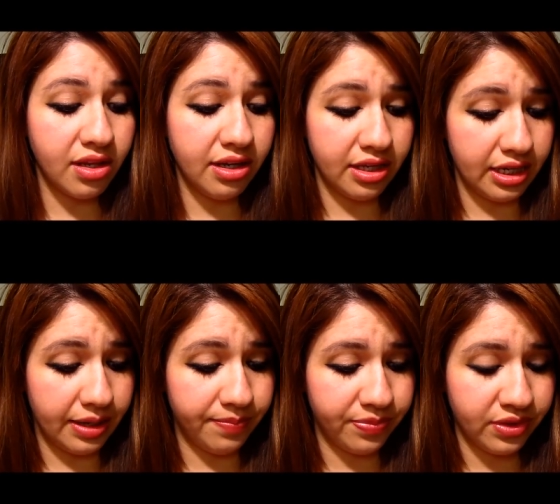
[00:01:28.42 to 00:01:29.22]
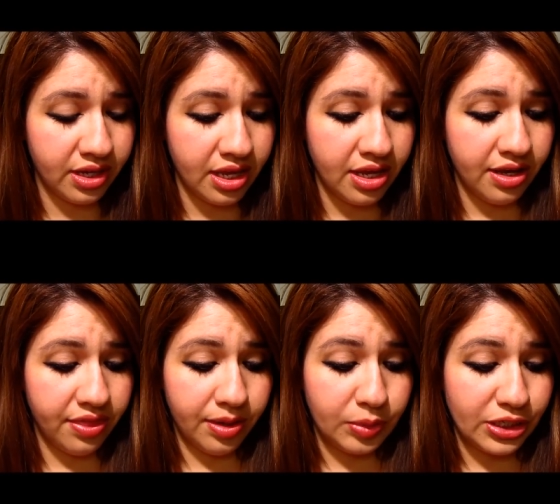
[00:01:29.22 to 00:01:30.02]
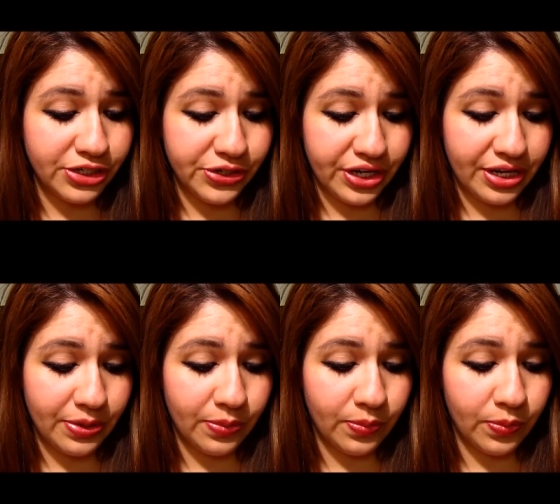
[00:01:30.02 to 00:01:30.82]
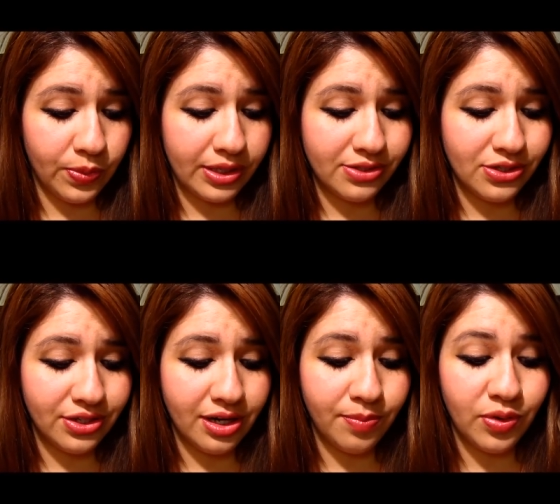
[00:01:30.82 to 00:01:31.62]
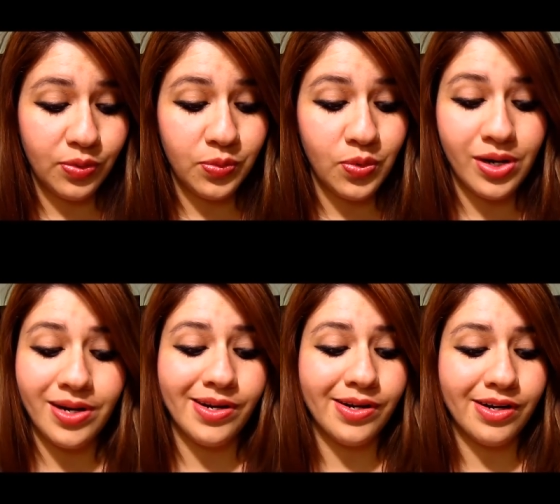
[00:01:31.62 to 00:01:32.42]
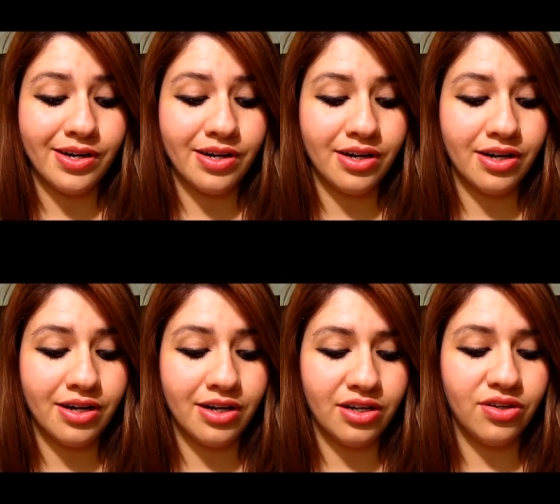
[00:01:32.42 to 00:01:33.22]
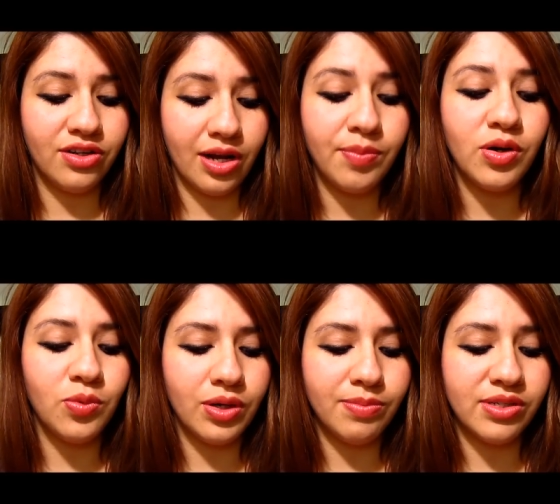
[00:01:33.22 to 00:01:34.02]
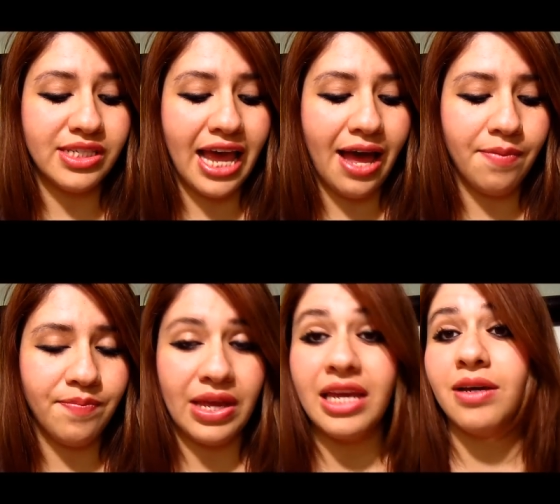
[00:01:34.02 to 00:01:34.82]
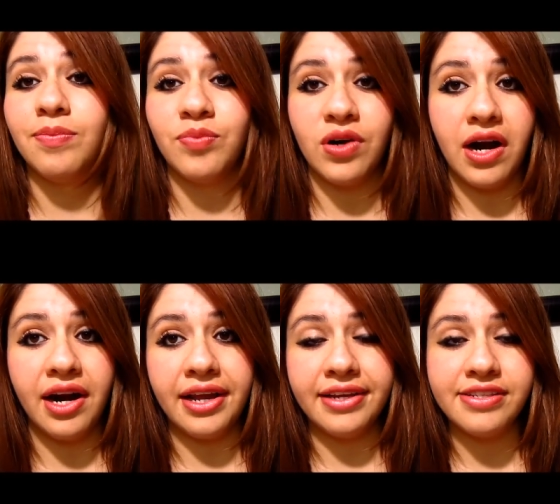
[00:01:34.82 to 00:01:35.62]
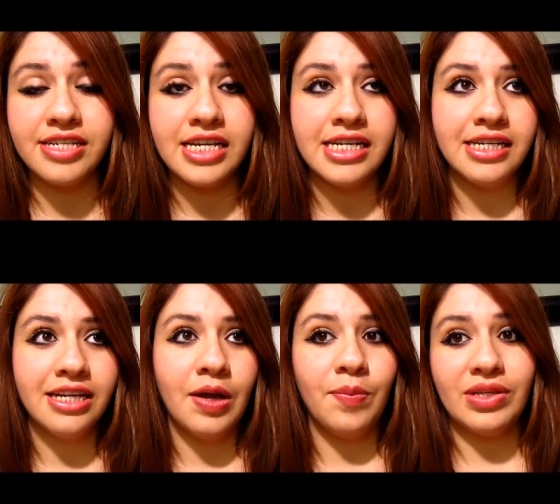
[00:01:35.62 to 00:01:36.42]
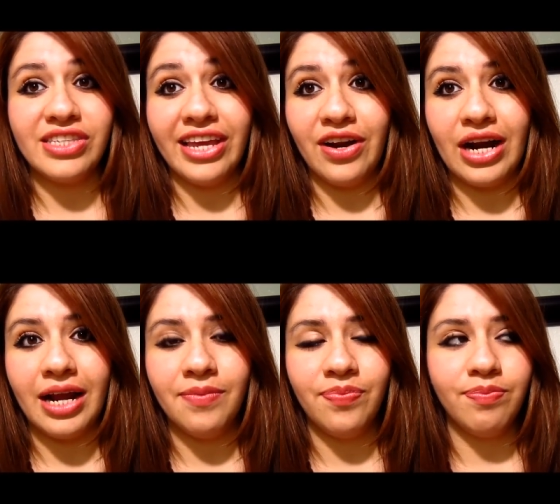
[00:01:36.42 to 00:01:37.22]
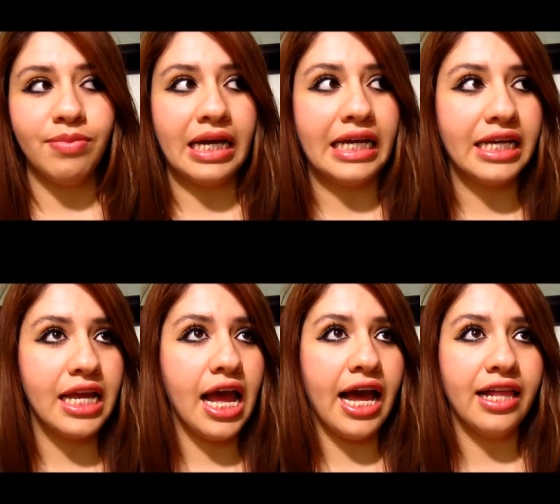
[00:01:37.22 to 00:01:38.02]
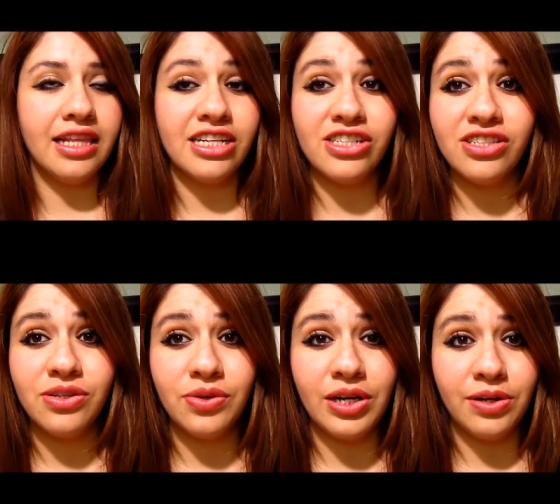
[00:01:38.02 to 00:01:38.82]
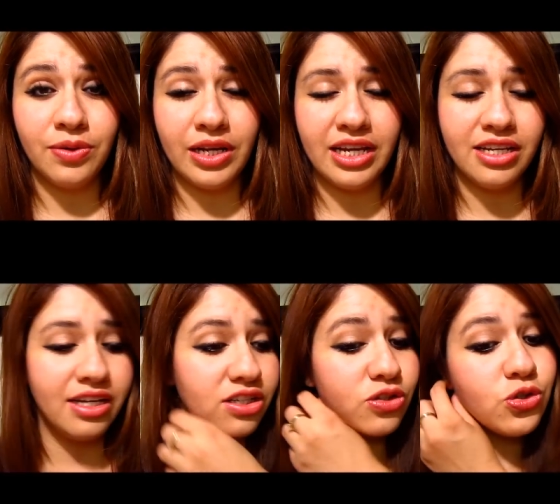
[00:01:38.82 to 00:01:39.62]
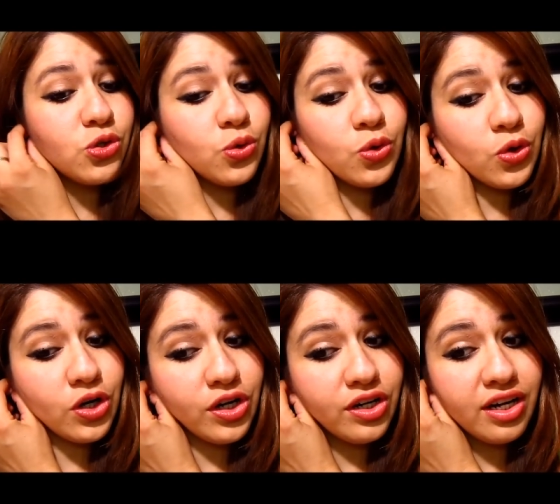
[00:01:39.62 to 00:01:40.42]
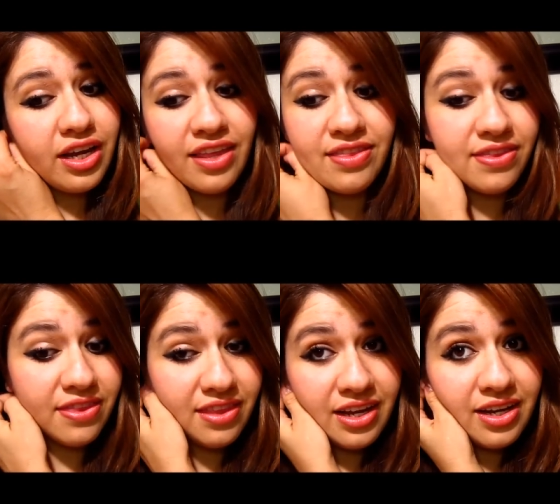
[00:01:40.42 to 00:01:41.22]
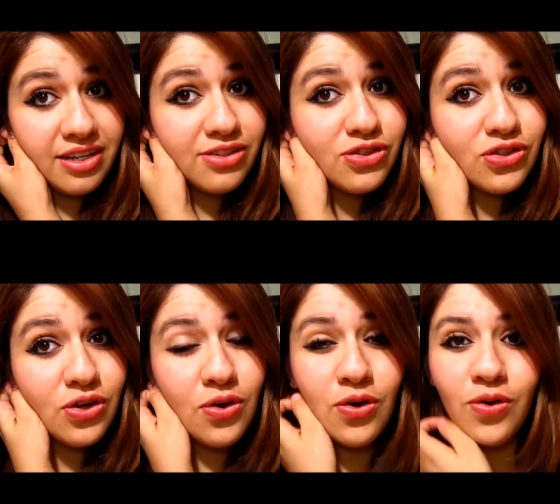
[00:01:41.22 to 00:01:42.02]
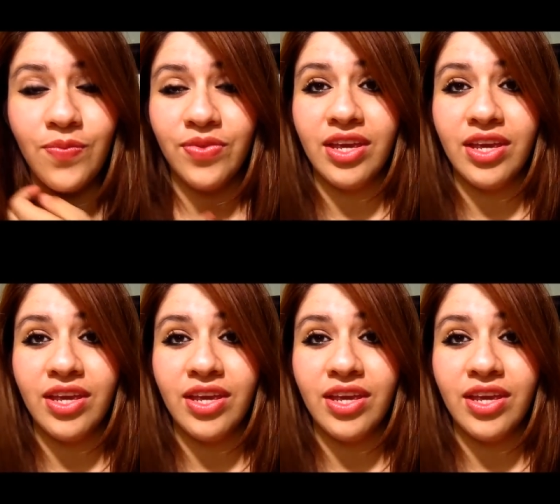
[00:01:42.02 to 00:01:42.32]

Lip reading: yeah. Number 3. What's your number one must have makeup product? Mascara. My eyelashes are really, really short and thin, so